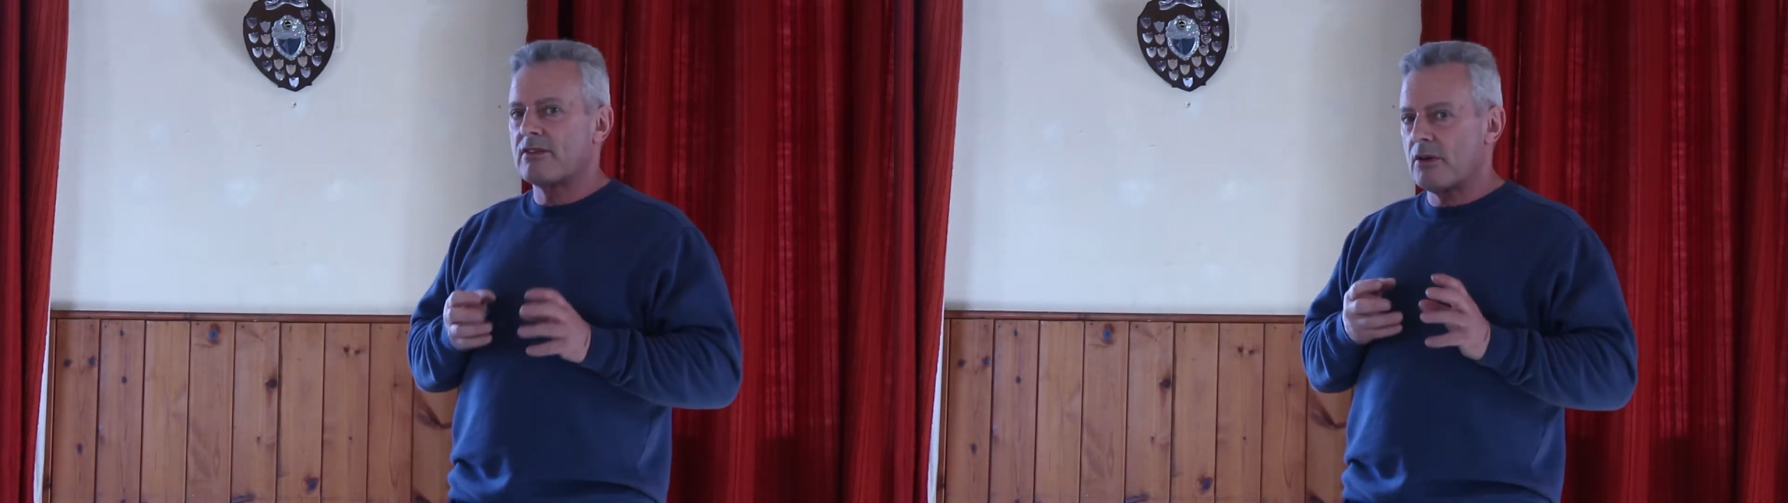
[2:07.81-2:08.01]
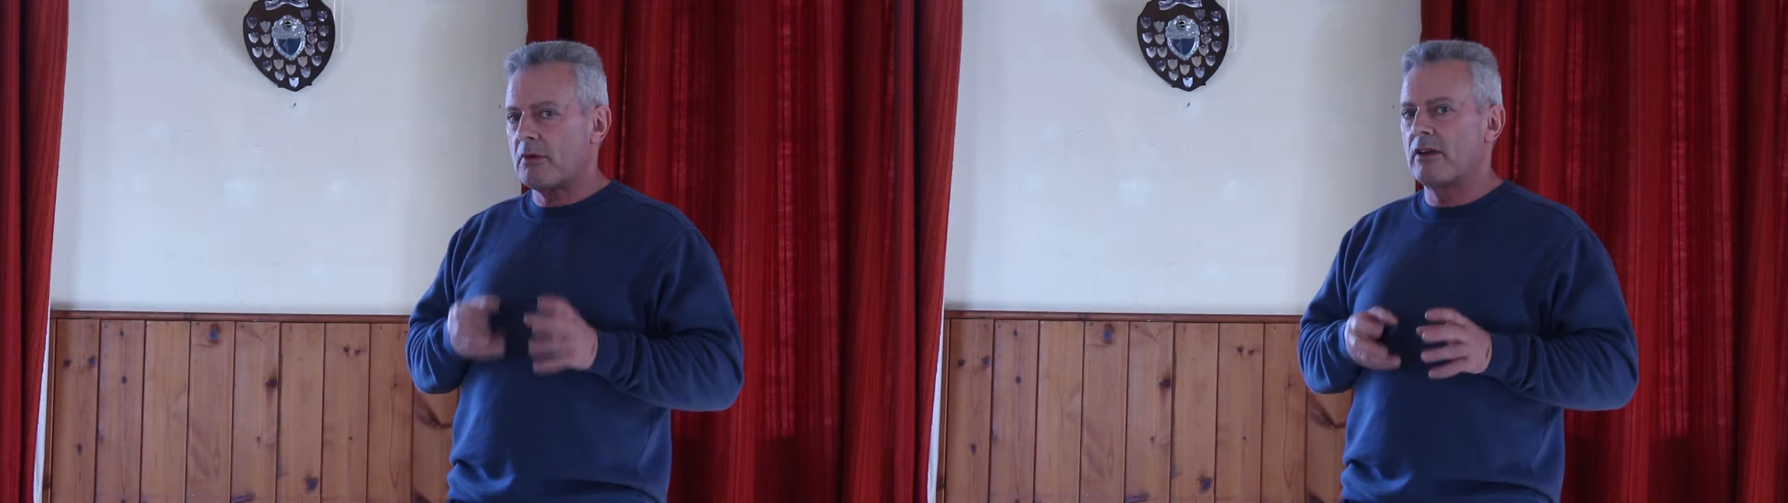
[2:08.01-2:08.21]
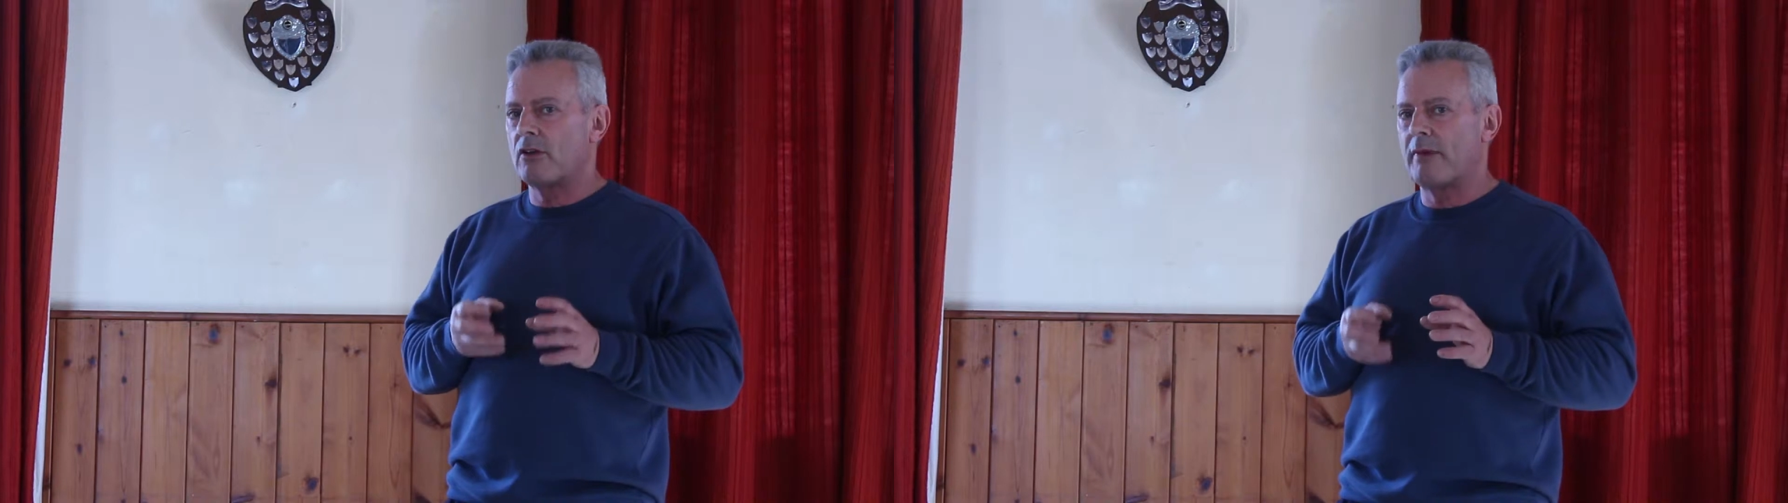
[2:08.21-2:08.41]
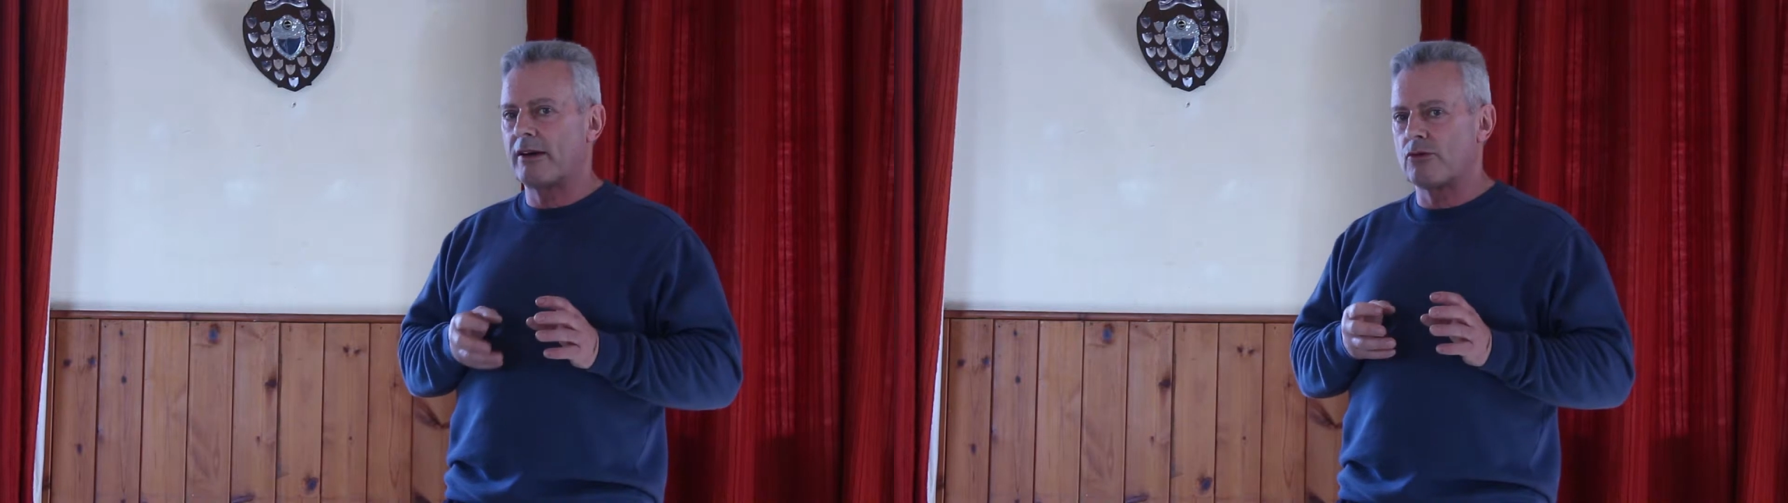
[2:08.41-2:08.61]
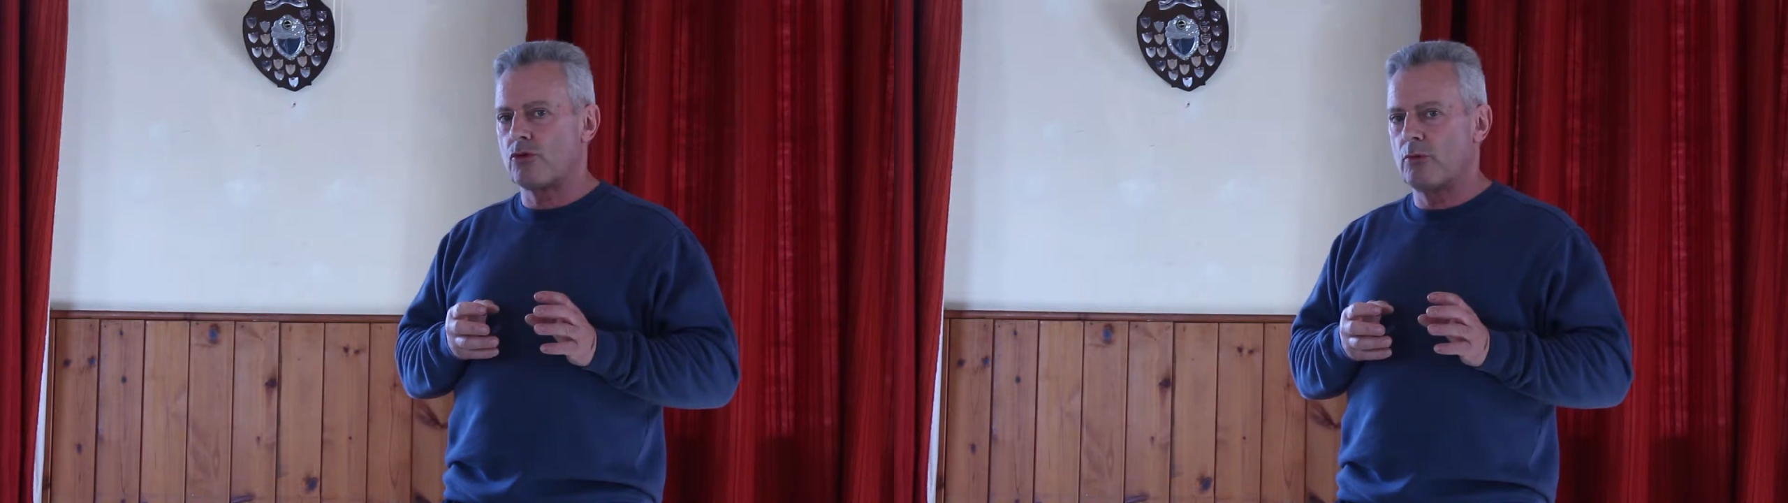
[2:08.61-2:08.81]
subclinical
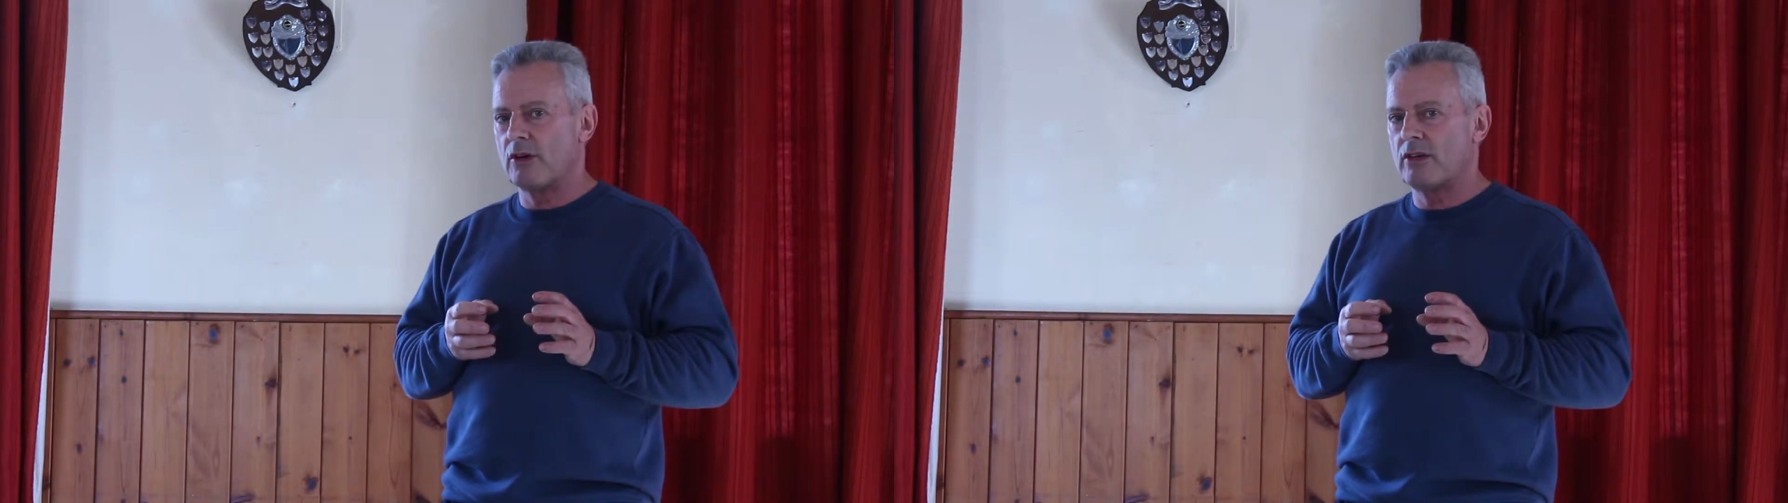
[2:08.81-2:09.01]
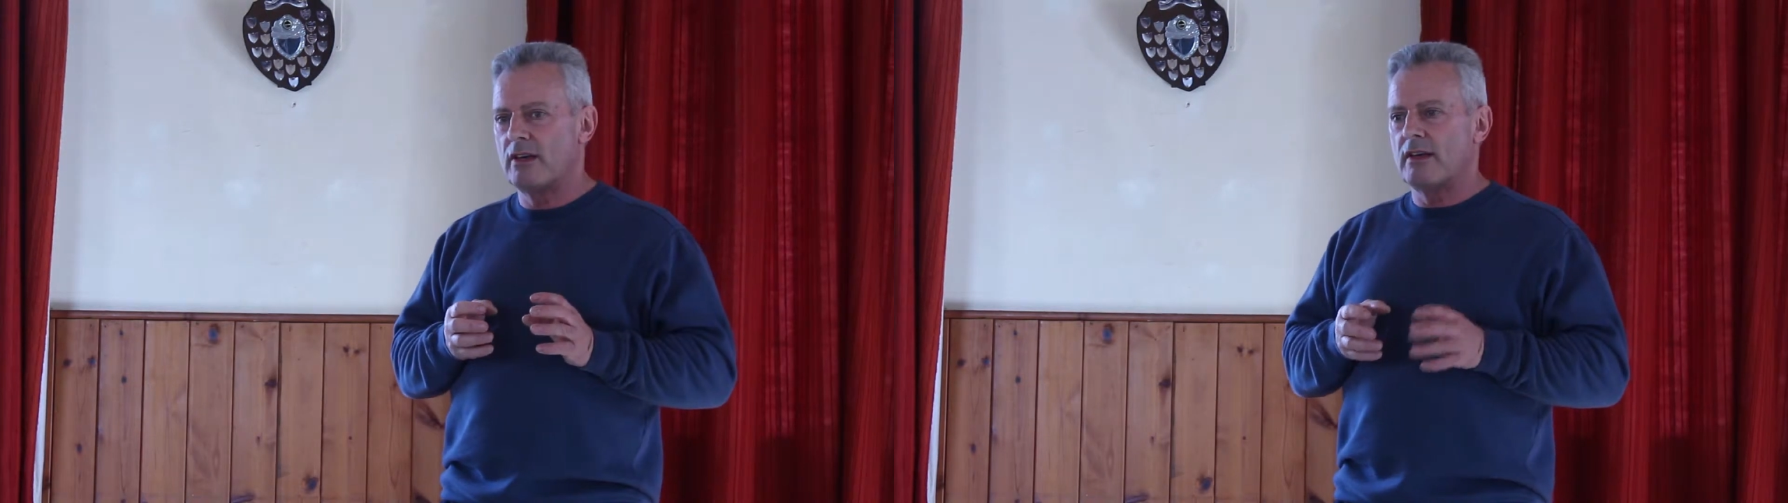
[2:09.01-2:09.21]
microtrauma.